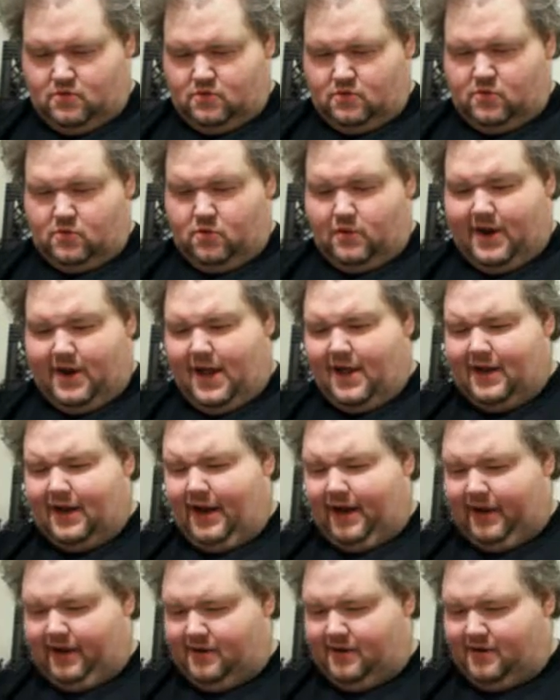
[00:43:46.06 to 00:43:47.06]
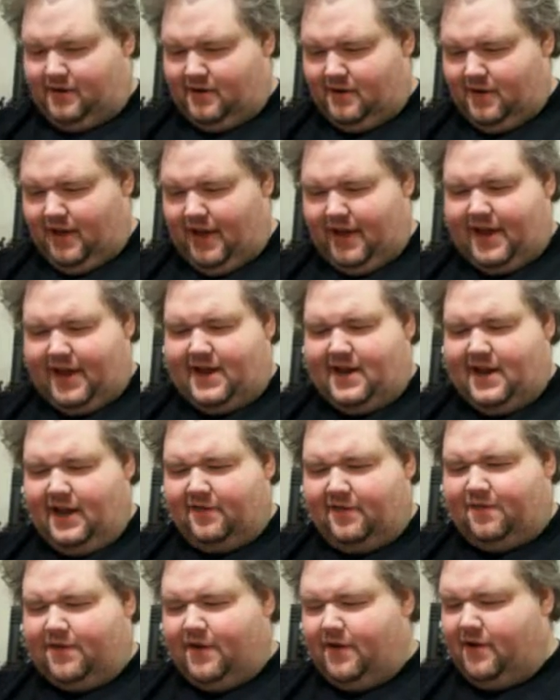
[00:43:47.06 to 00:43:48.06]
Ooh, uh, now I got Nick
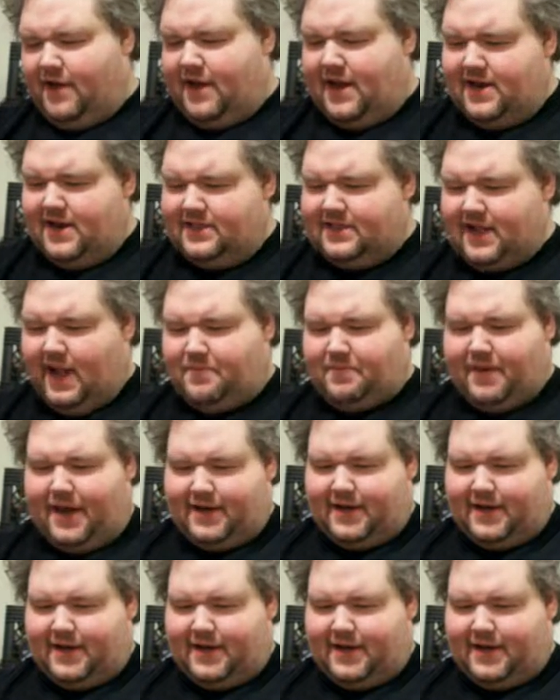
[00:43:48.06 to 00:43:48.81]
Fury in his eye patch.